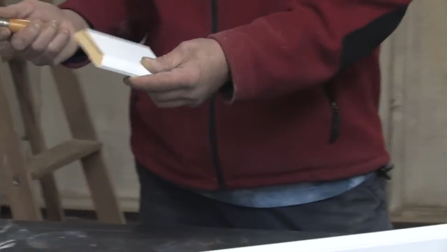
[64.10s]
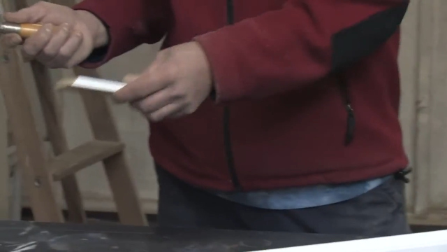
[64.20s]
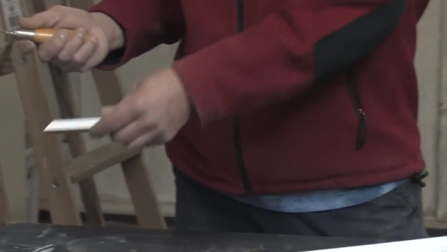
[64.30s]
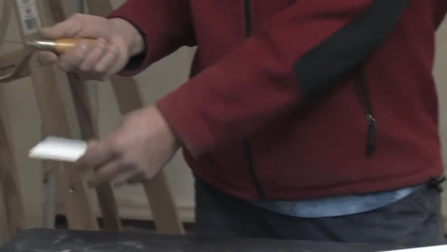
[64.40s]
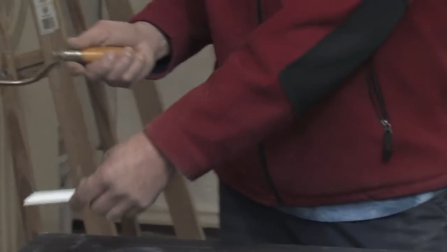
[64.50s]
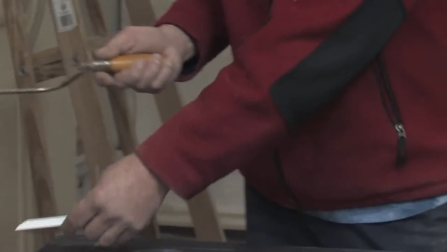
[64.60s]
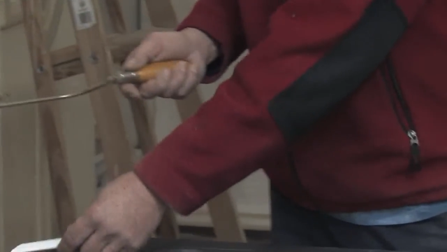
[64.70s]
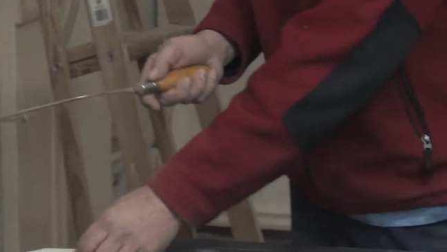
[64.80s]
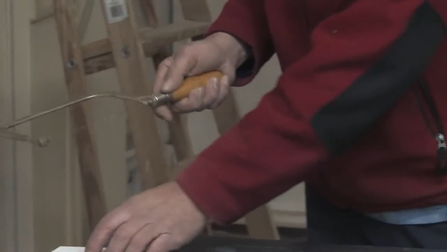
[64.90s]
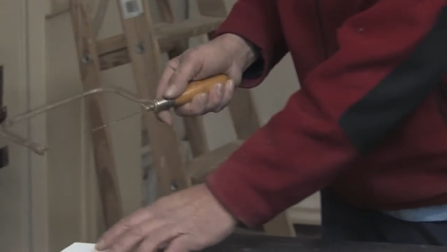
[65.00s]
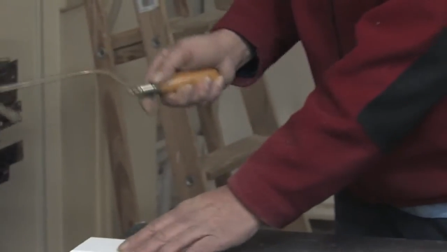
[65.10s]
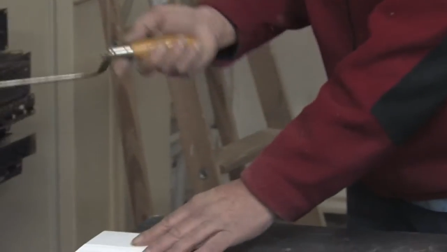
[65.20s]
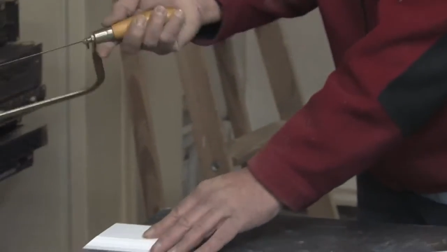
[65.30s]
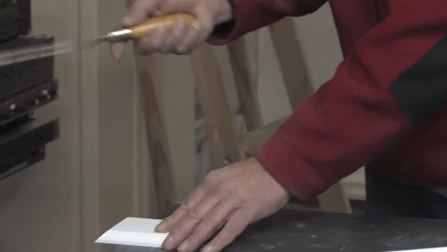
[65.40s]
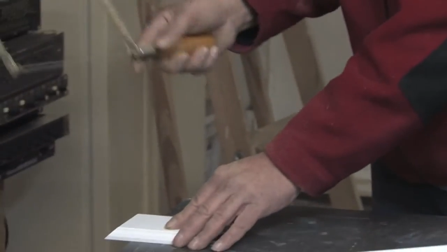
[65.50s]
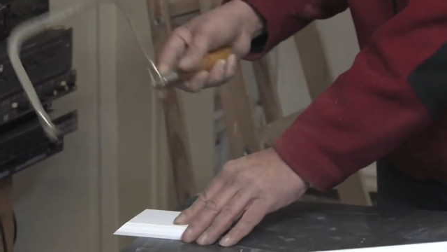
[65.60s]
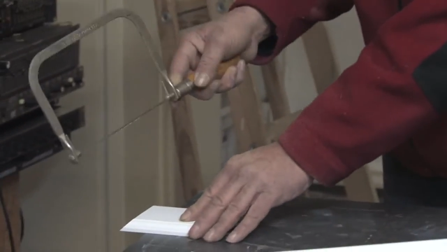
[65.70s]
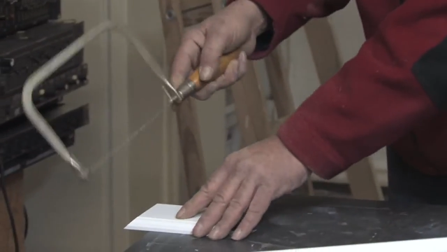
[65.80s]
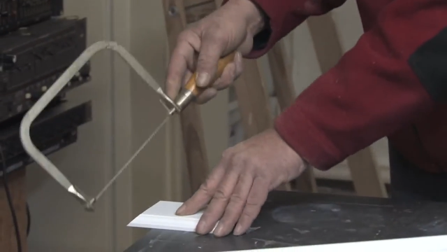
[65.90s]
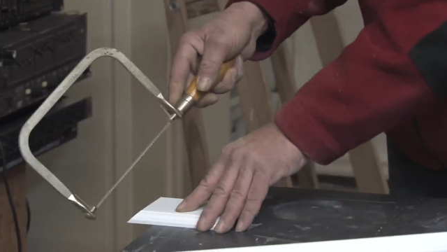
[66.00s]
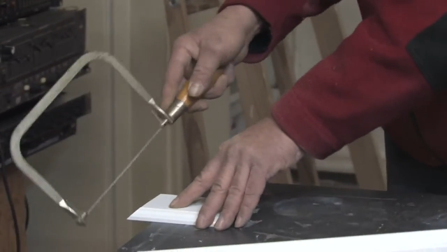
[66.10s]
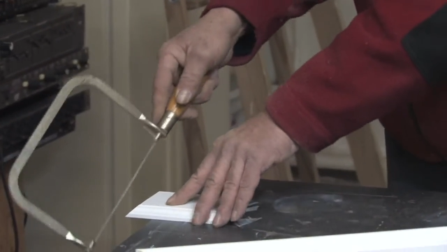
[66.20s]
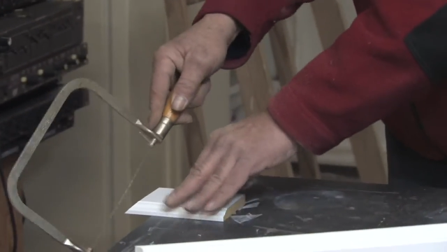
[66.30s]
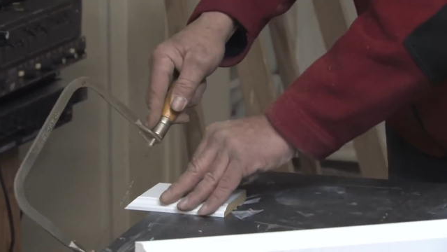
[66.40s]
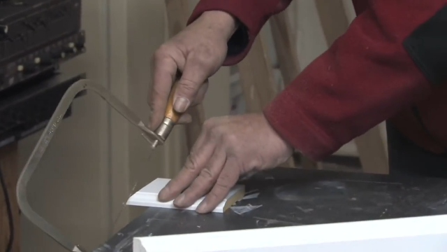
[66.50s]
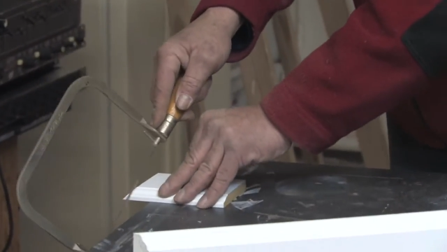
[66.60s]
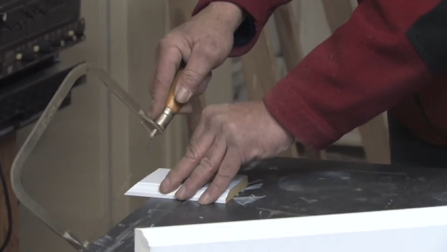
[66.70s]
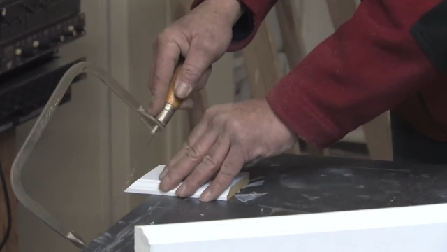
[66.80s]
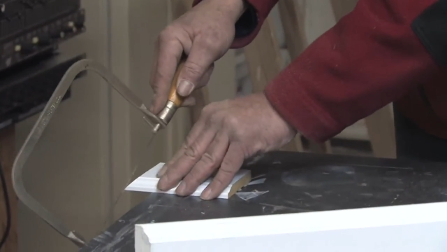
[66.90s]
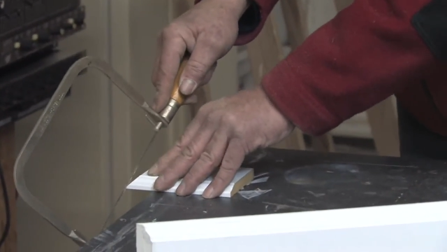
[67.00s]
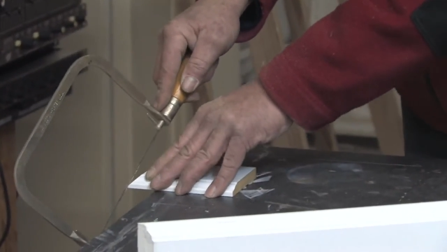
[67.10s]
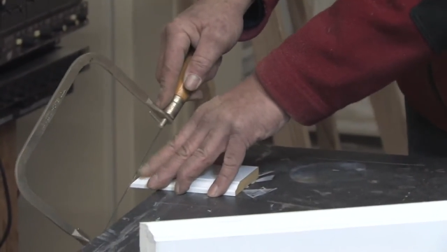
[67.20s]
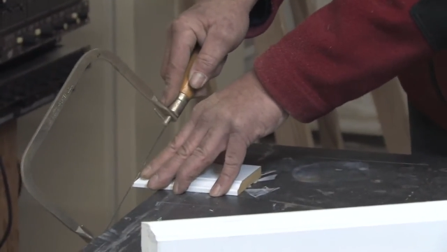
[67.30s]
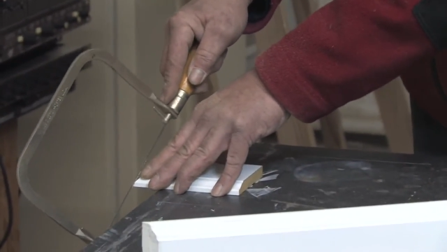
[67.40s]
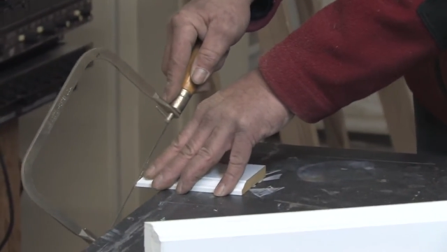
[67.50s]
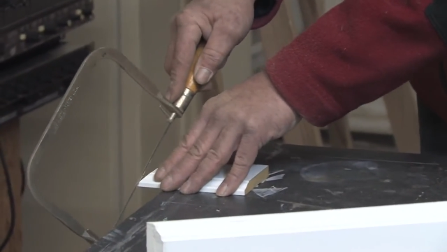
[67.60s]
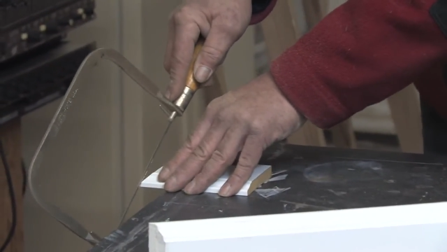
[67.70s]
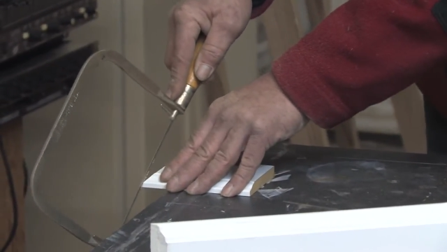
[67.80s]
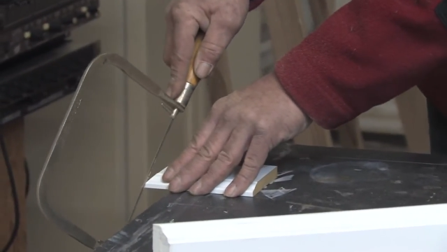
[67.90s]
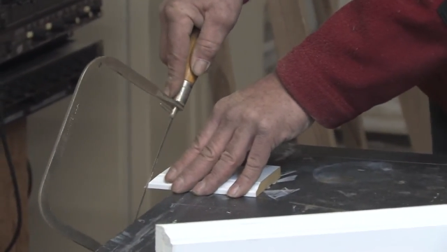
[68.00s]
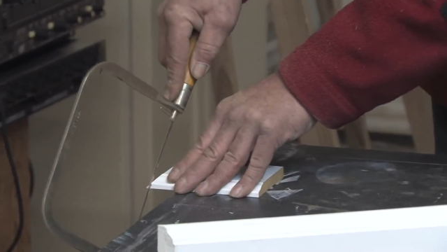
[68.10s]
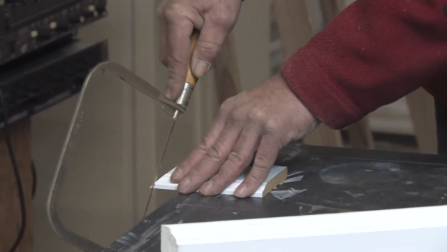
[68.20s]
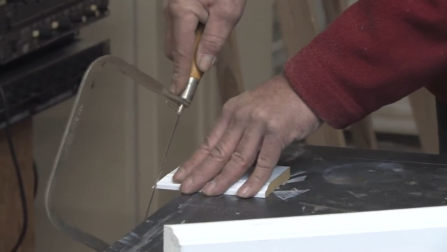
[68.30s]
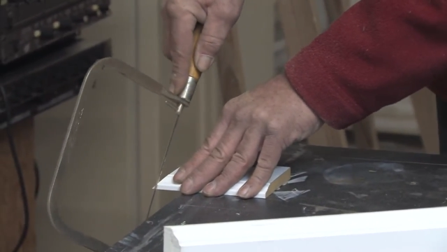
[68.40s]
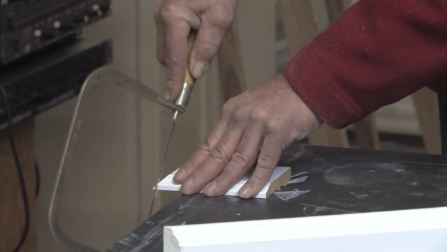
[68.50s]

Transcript: Nobody's mouth can be seen.